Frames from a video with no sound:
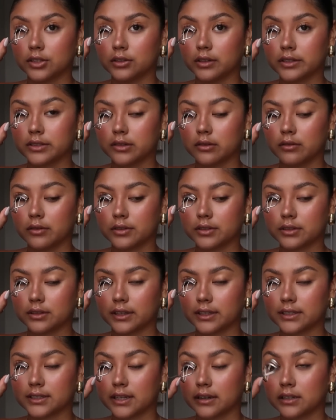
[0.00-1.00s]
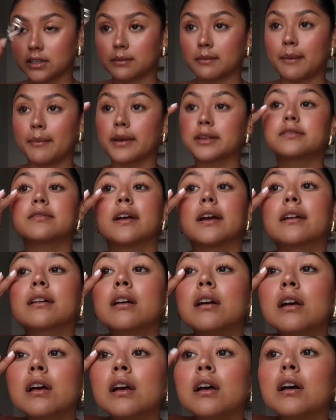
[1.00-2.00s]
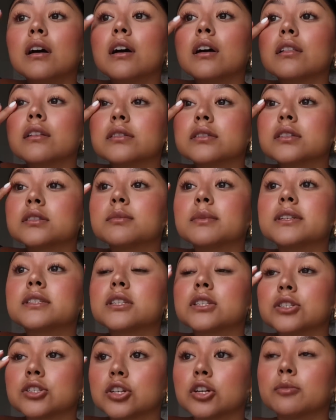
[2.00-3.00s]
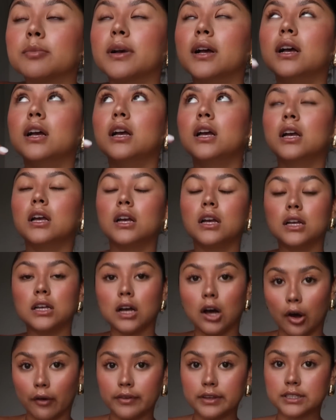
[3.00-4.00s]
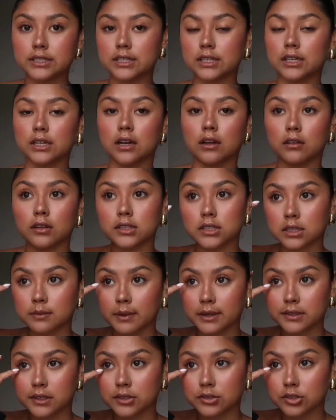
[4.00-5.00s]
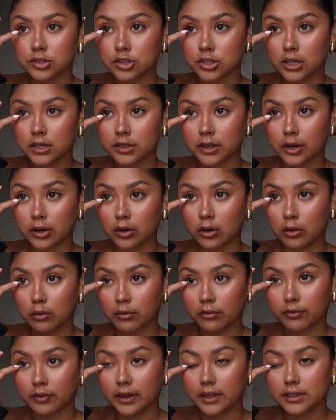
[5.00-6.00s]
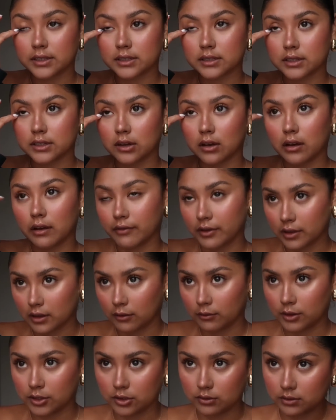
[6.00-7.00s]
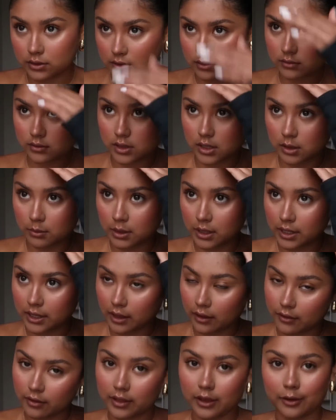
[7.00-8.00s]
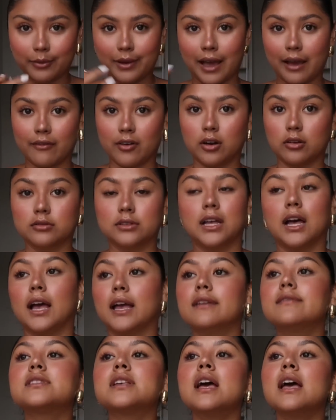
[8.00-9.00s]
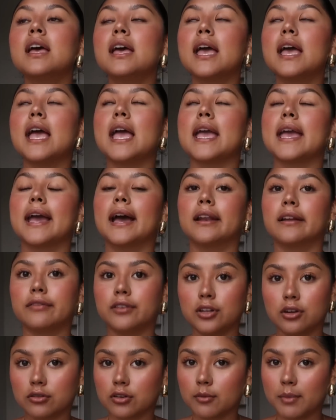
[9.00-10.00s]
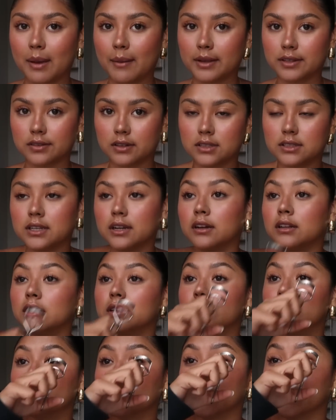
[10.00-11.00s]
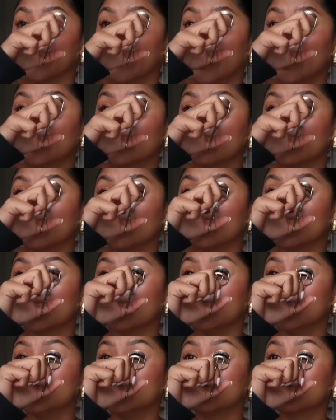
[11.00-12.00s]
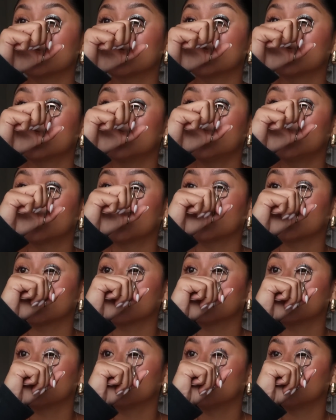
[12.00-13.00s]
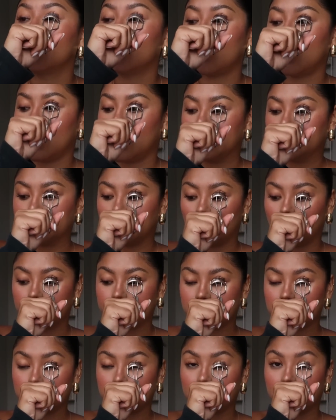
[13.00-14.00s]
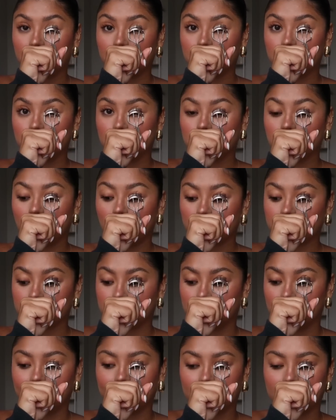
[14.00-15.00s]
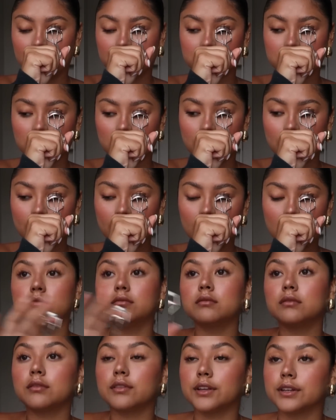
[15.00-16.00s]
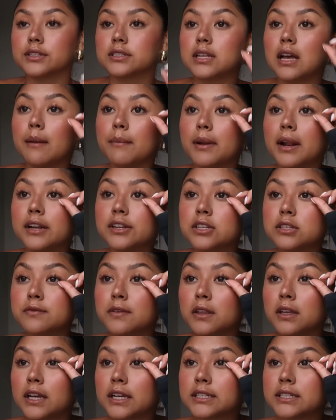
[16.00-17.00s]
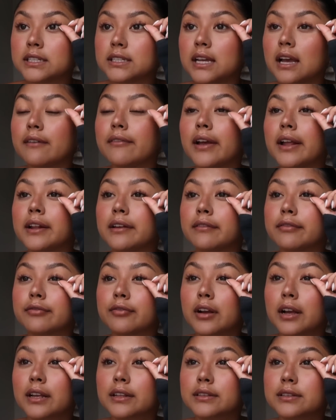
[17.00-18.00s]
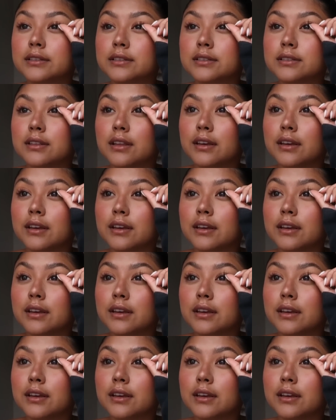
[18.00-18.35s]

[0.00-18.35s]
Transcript: You guys know there's like Sarah's like my best friend, Alyssa's my sister, but obviously Alyssa's my sister. She has like her own friends and not everything we do is gonna be together. Like we have our own lives. And if you don't know, my best friend Sarah lives in Nashville, so I don't see her as often, but I do talk to her every day, so there's that. But I just felt like I didn't have any friends.